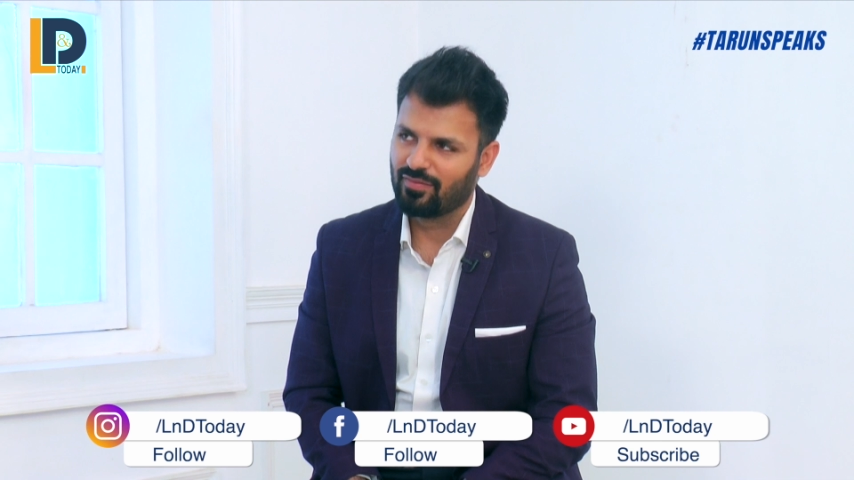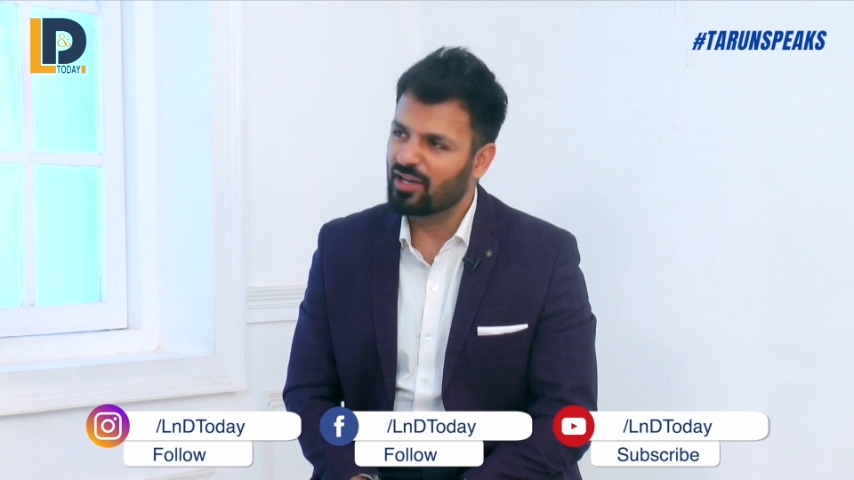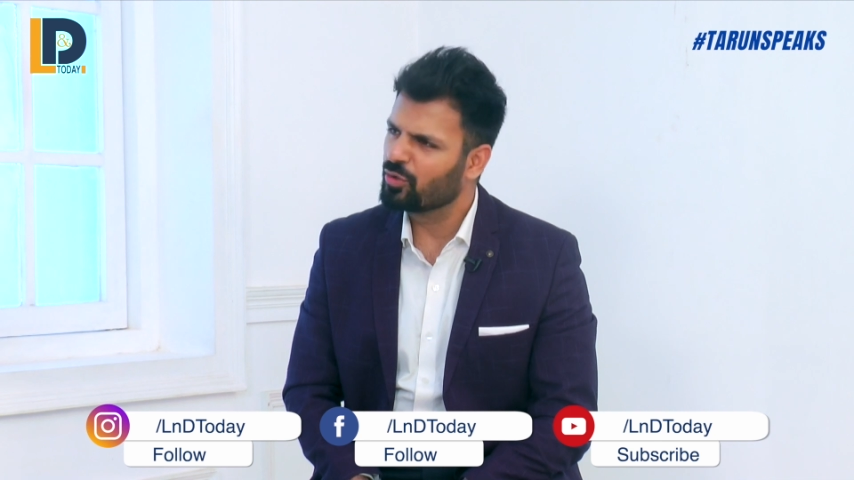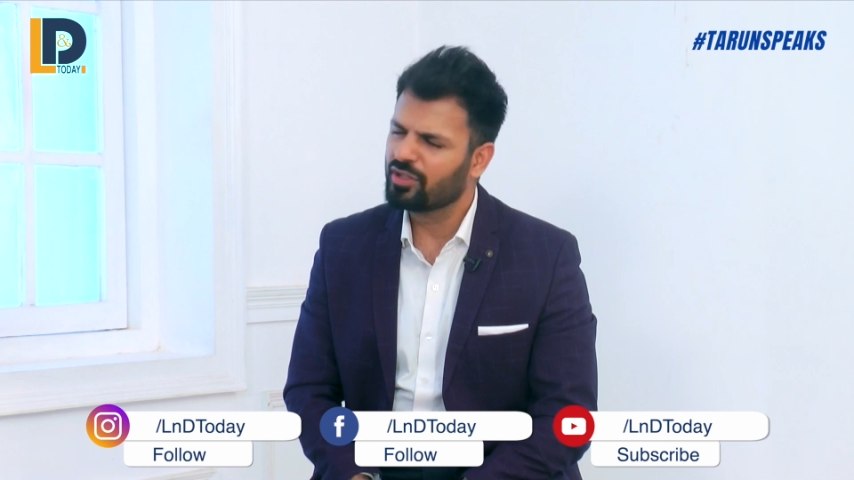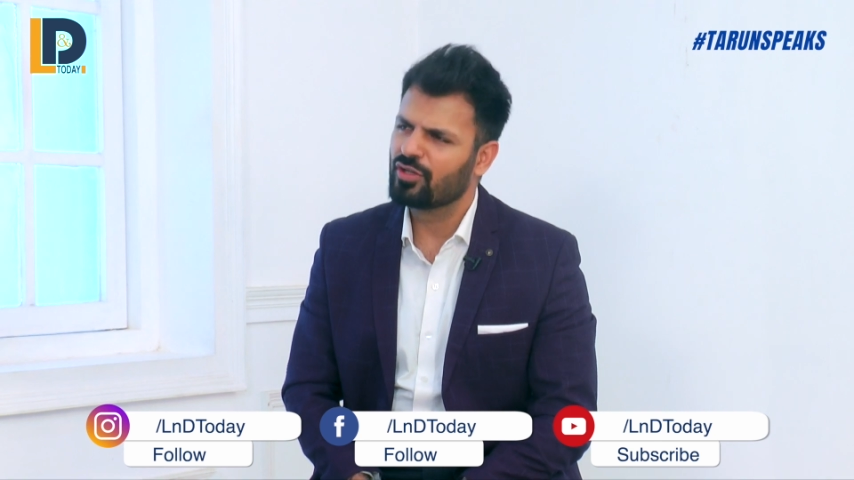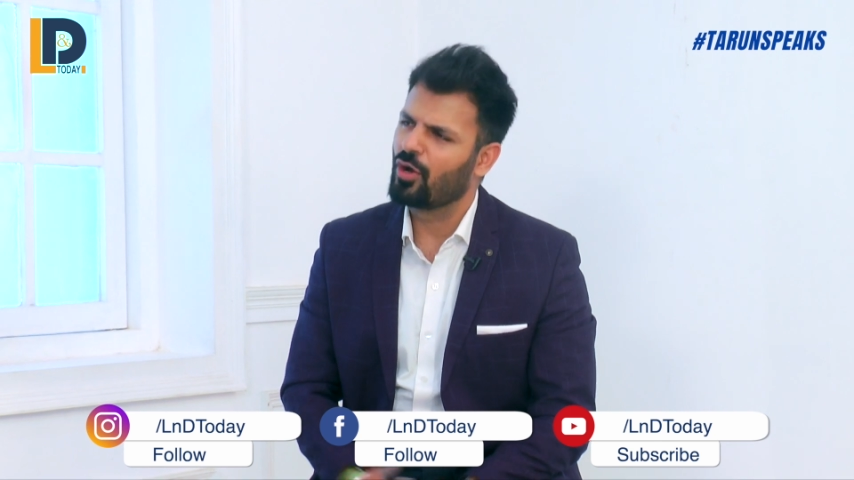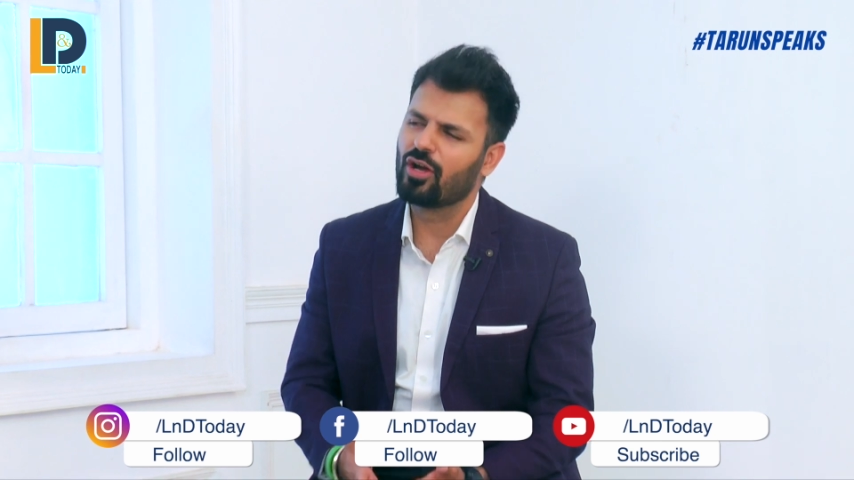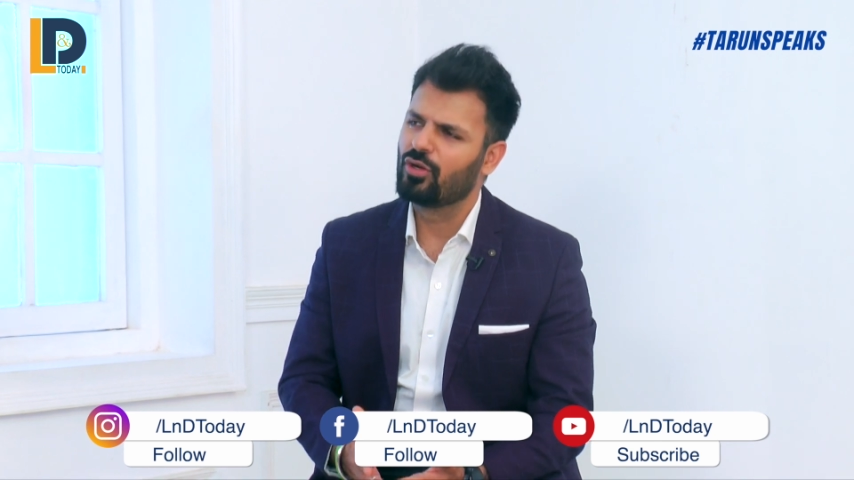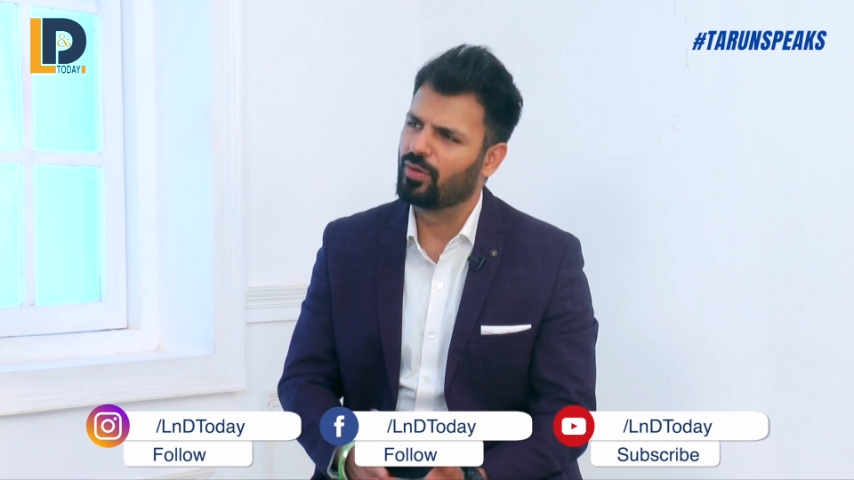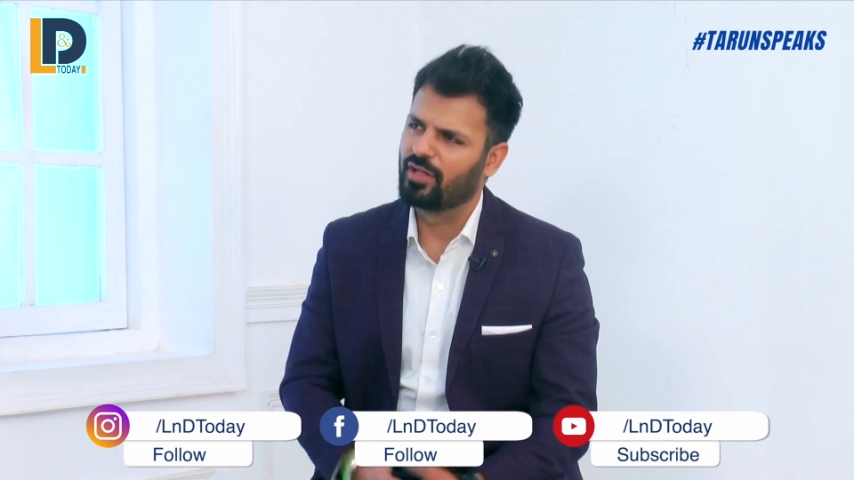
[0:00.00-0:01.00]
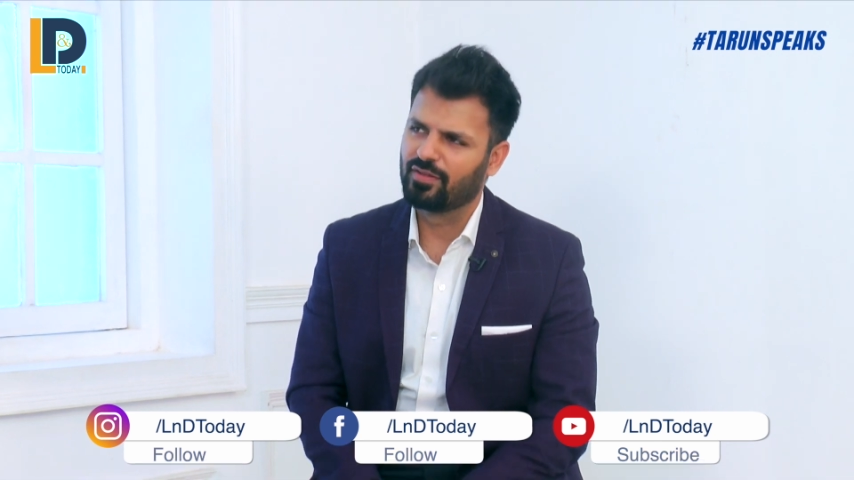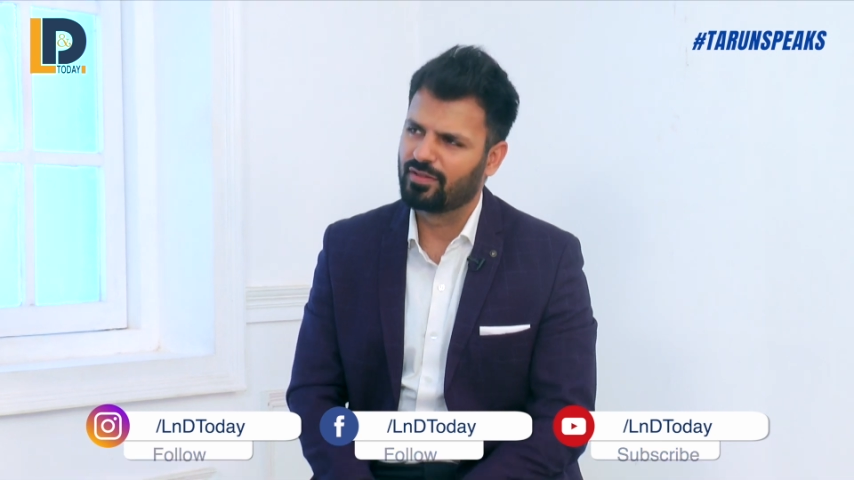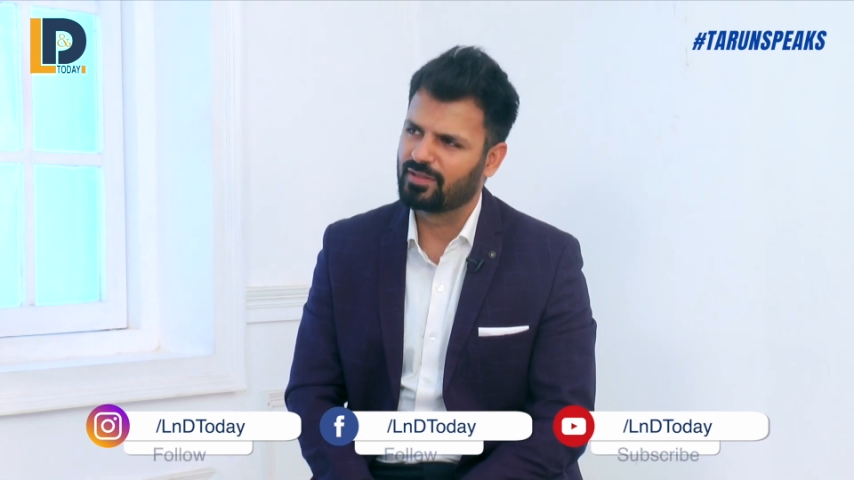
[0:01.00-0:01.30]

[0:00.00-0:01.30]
Why should they not do it in the first